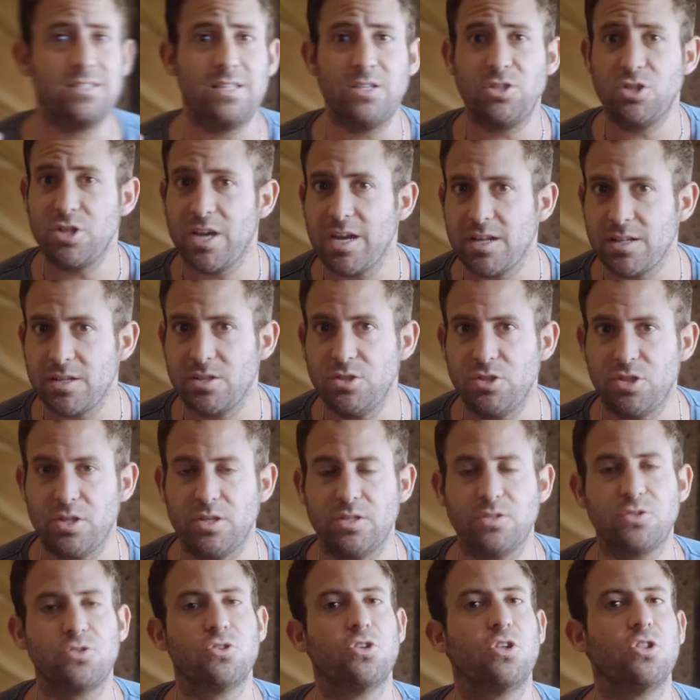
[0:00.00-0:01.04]
the challenge
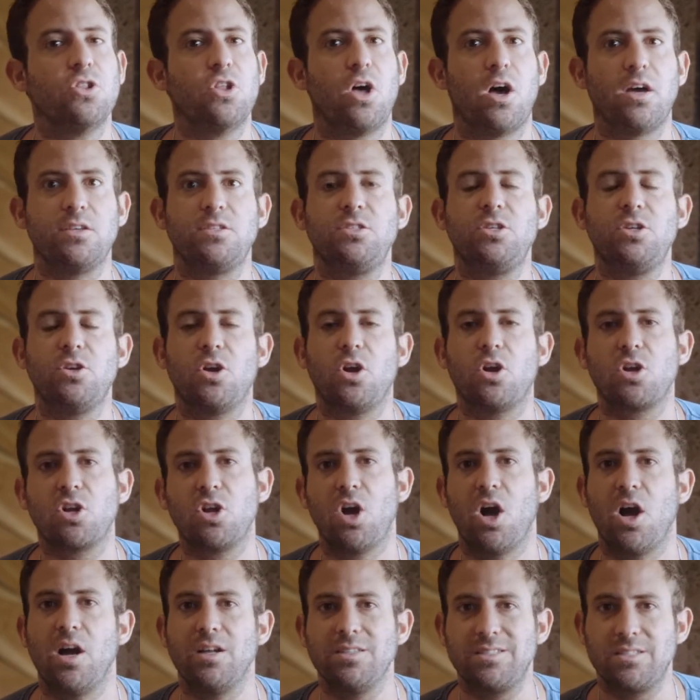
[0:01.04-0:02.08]
is the laws here are
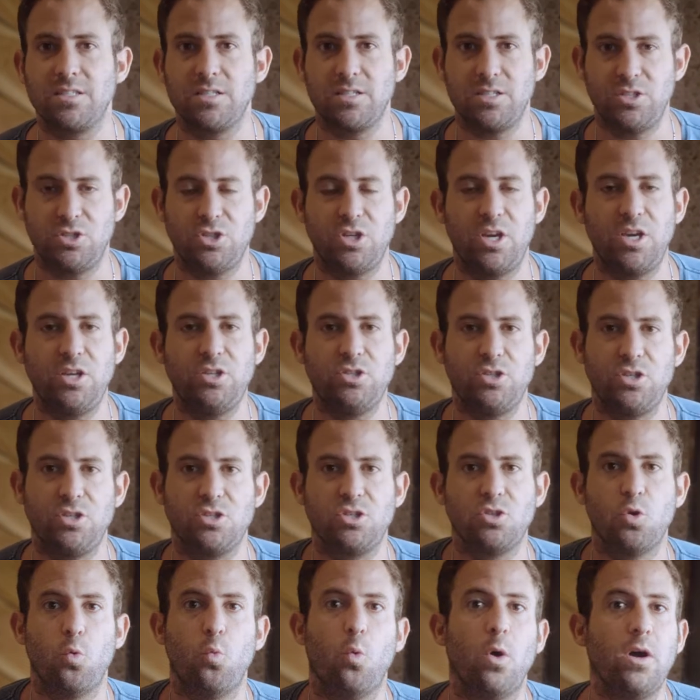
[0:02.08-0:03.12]
constantly changing.
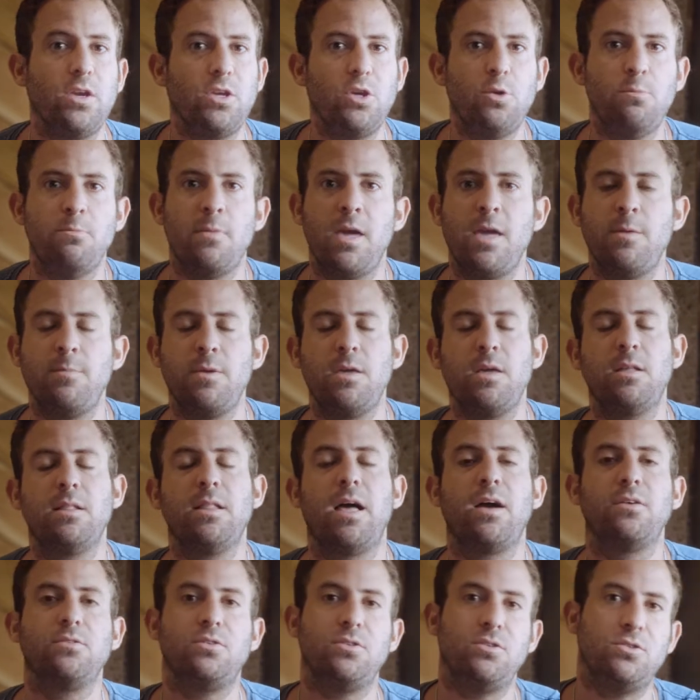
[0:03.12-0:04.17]
So what you may be
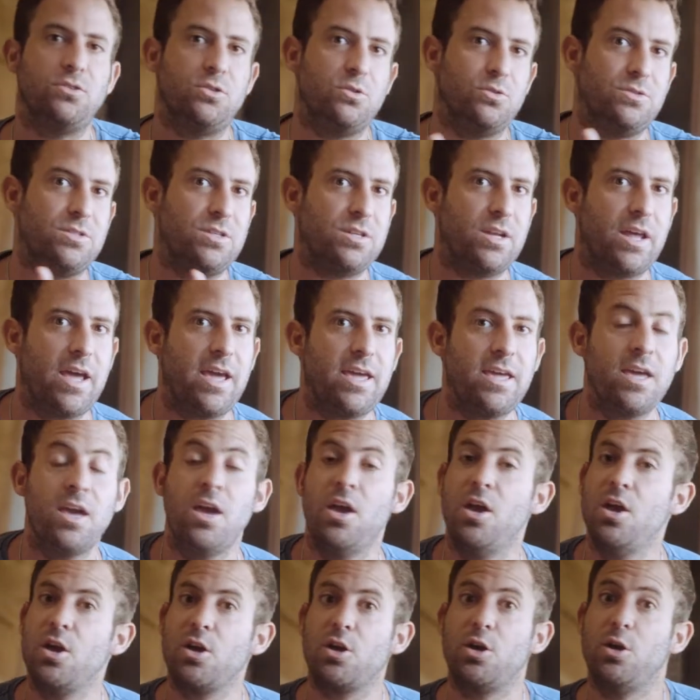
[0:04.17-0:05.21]
allowed to do today
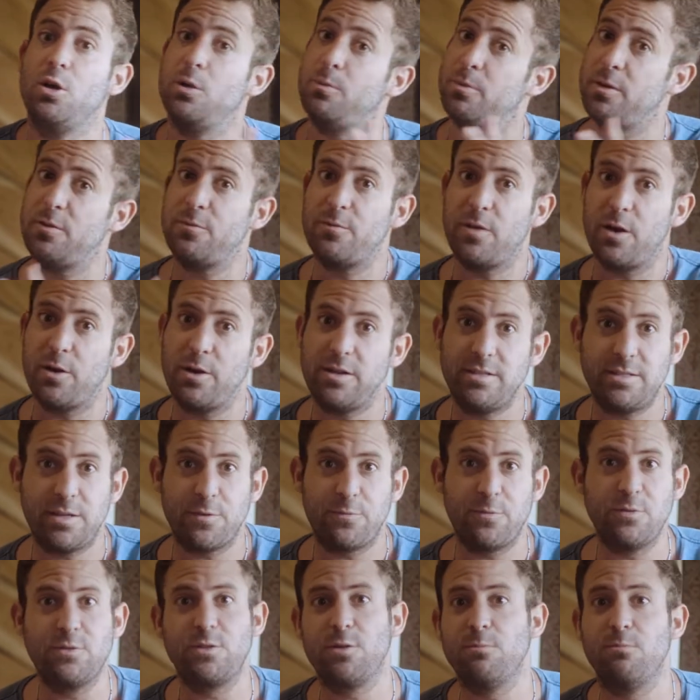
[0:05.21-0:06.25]
could be very
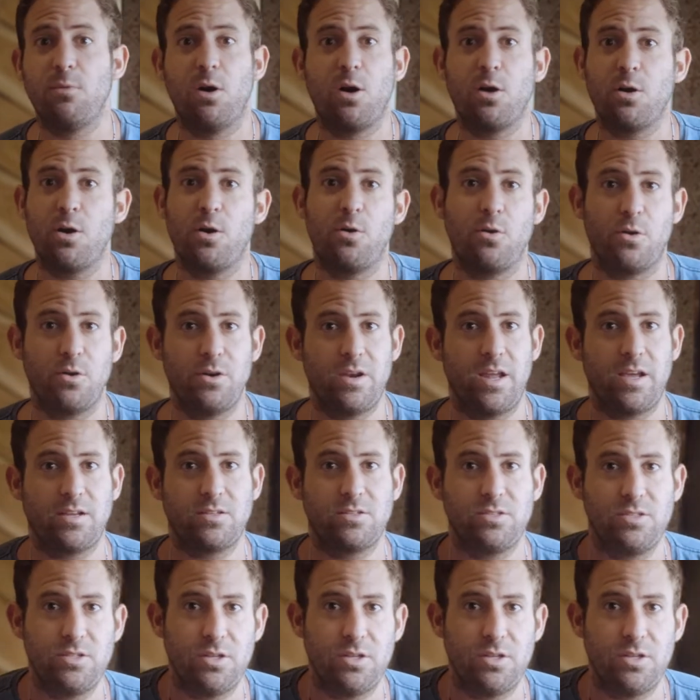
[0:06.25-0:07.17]
different tomorrow or next